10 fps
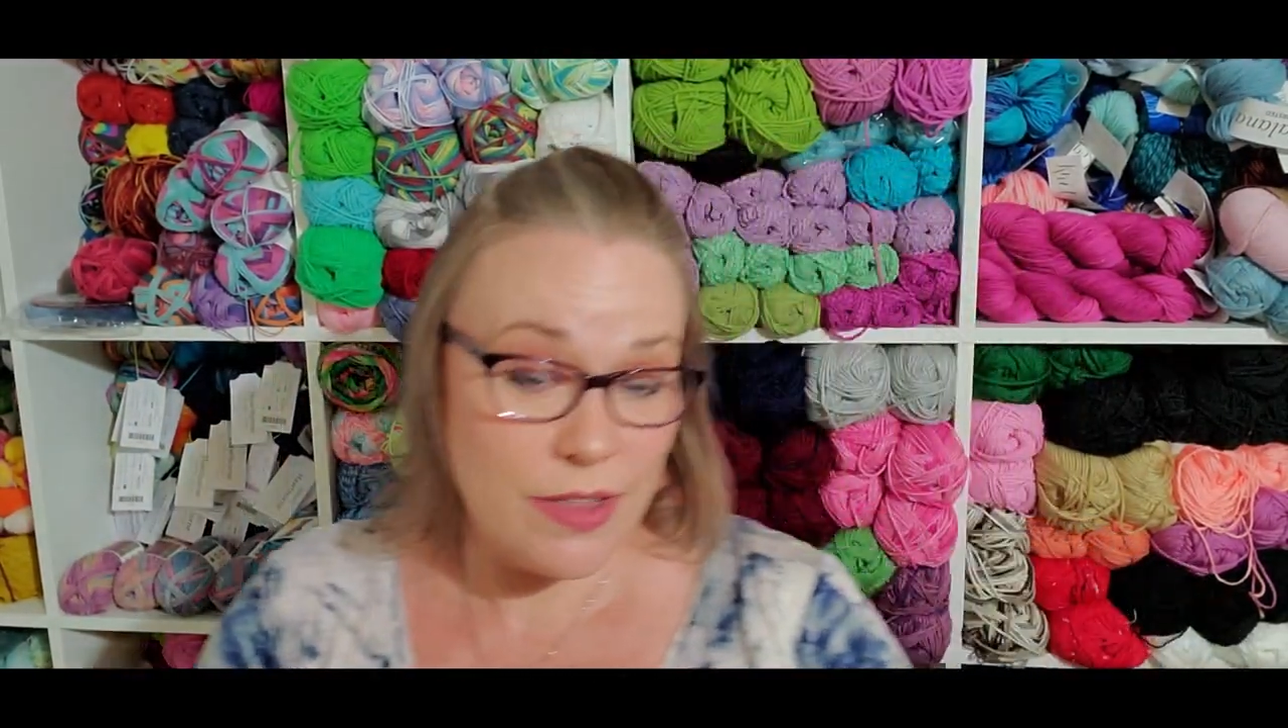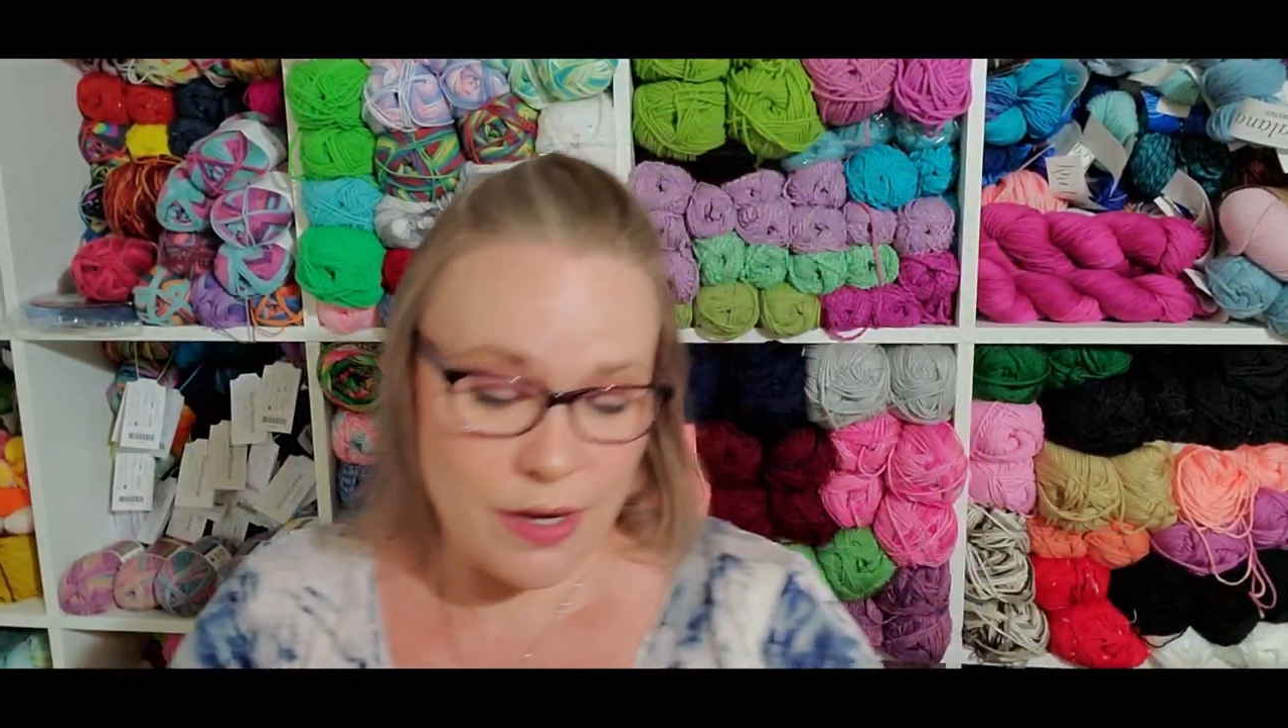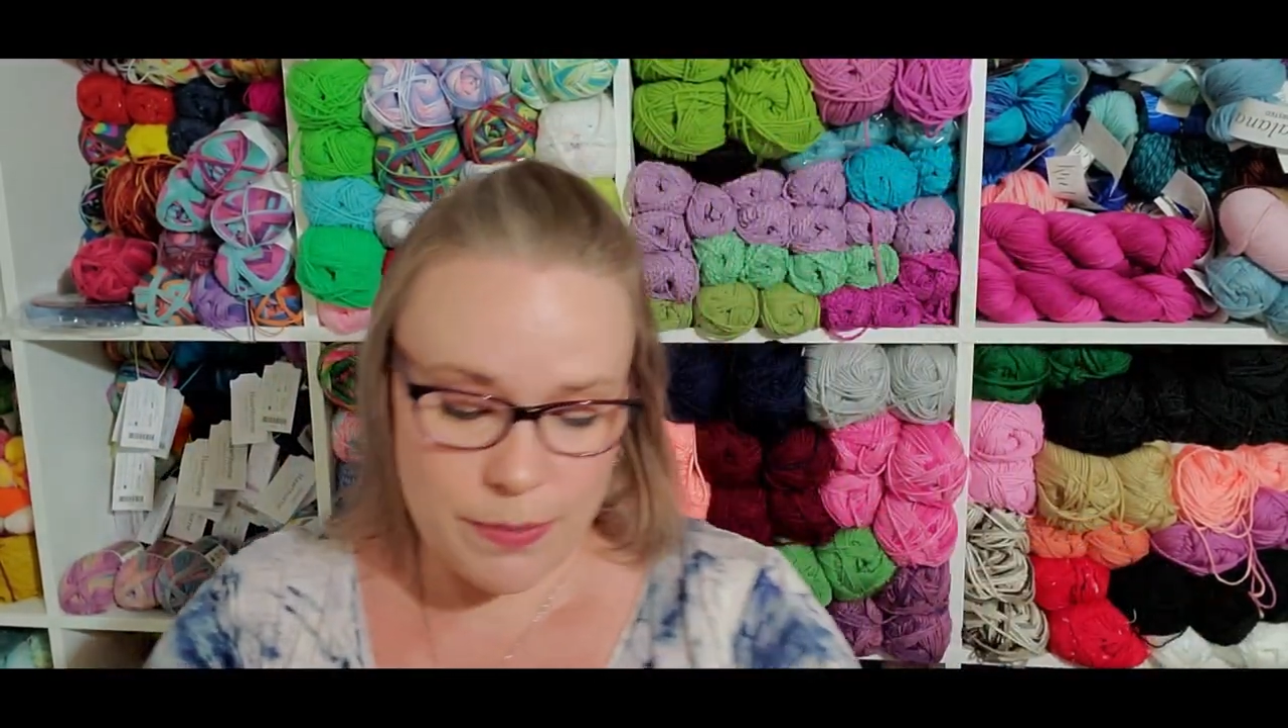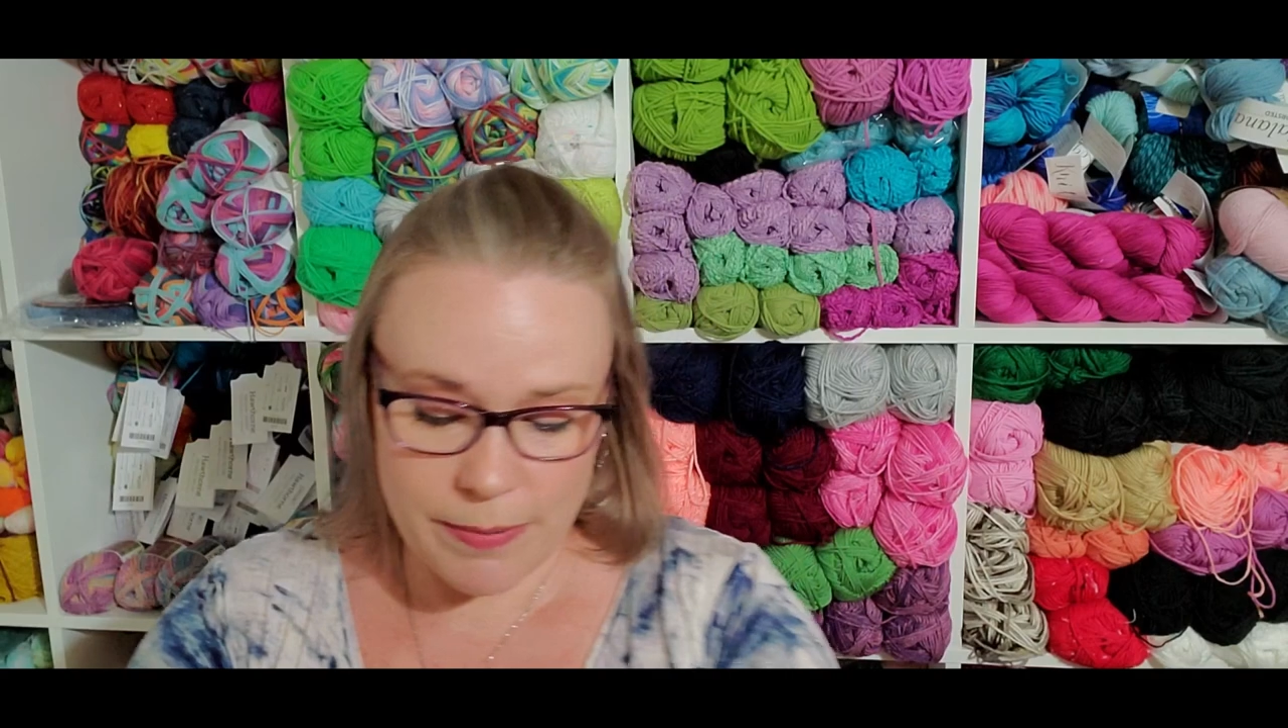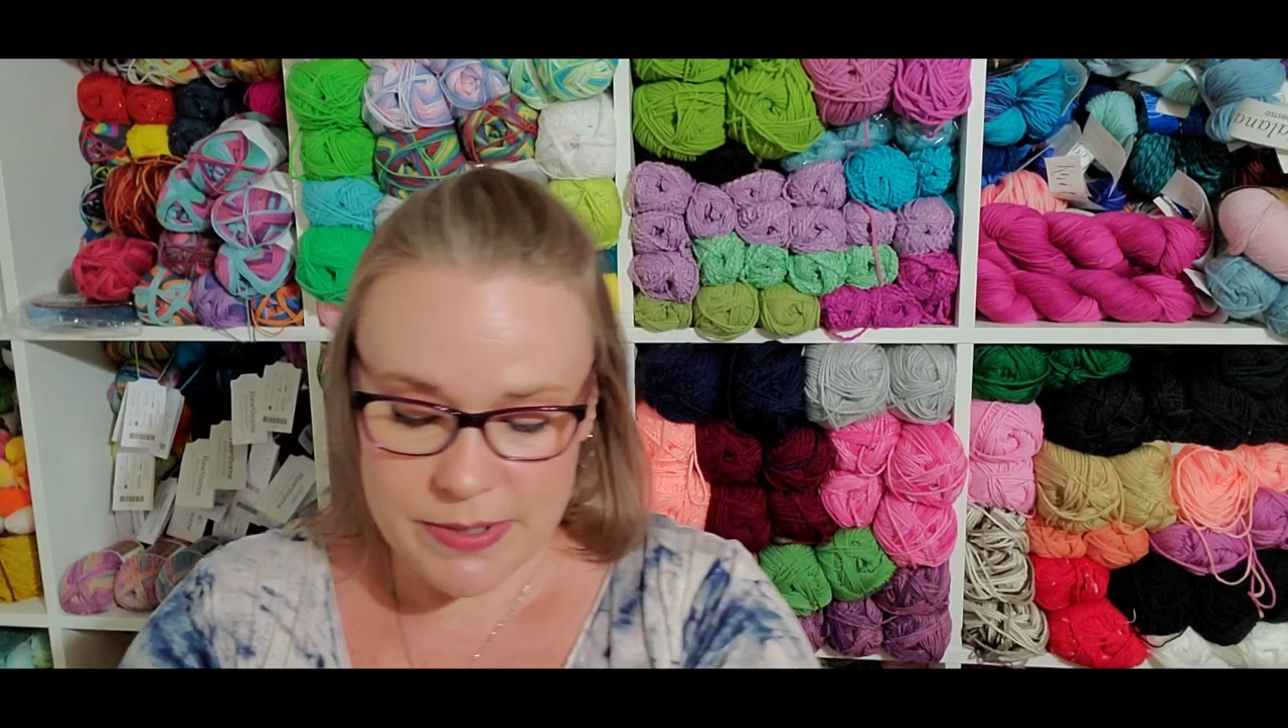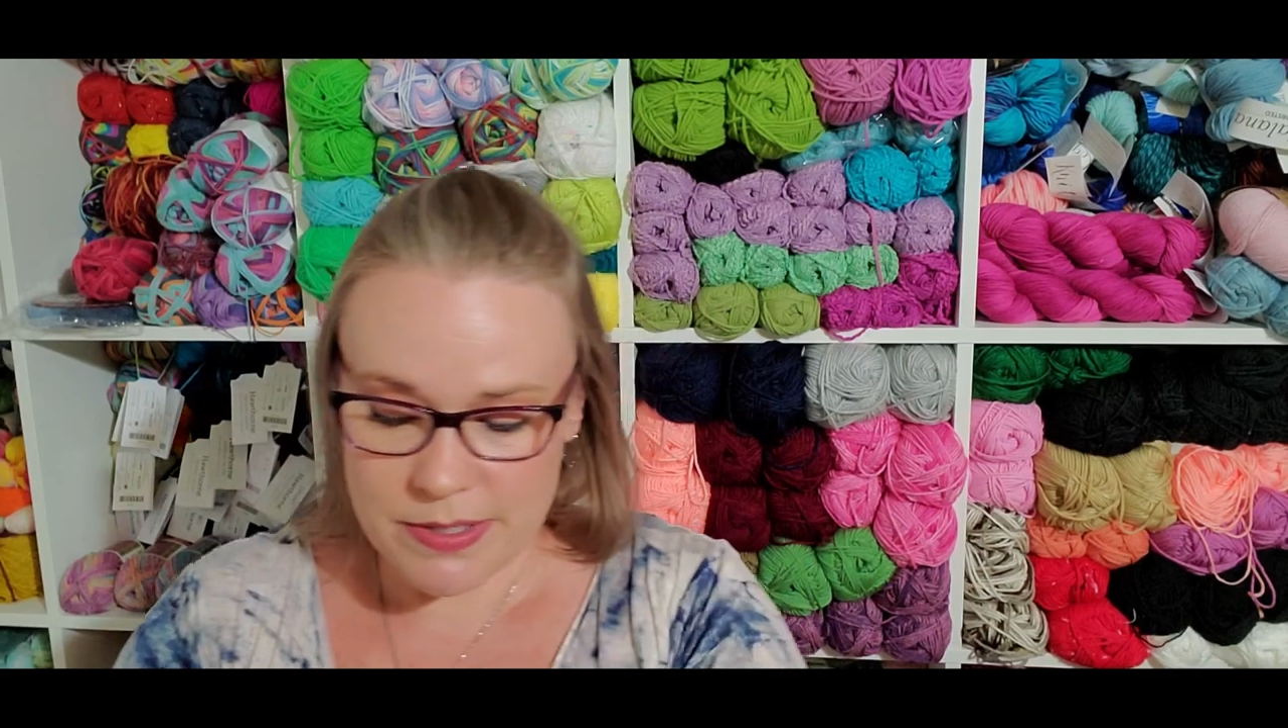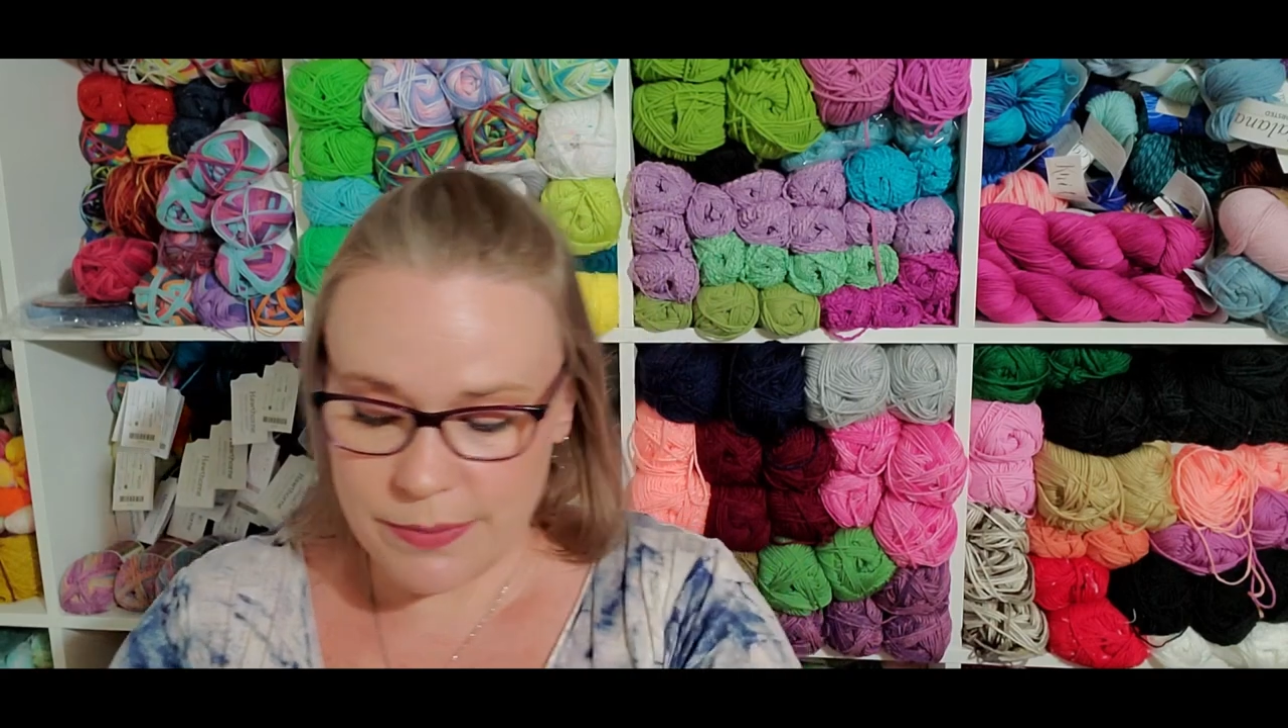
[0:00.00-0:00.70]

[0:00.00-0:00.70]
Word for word: that on purpose.